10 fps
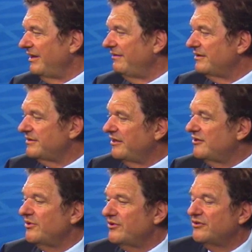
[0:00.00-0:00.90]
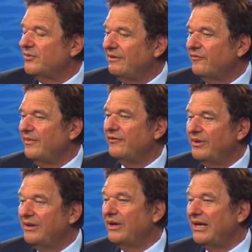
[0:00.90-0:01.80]
then 6 versus 12 months.
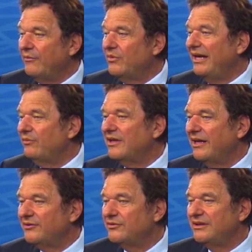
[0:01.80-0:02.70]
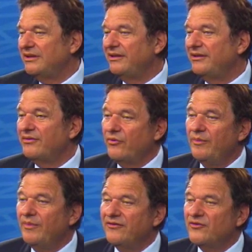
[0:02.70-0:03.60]
But what I would like to see is 3
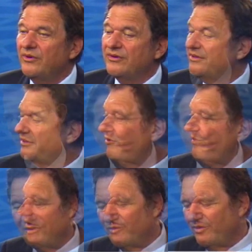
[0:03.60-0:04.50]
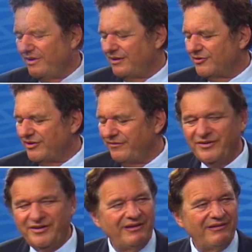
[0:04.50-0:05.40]
months versus 6 months. We are
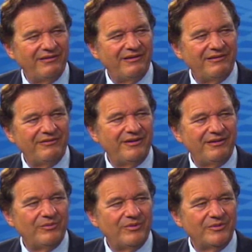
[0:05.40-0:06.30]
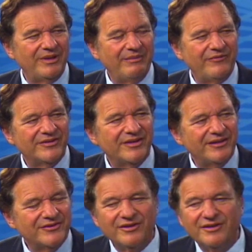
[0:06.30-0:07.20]
shifting what we
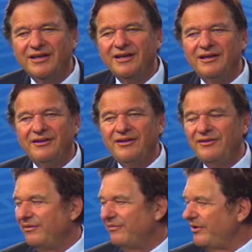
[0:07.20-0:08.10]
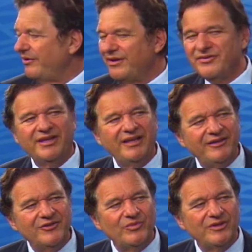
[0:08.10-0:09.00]
emphasize on. In the previous
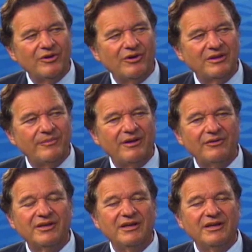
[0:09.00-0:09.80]
days, we talked about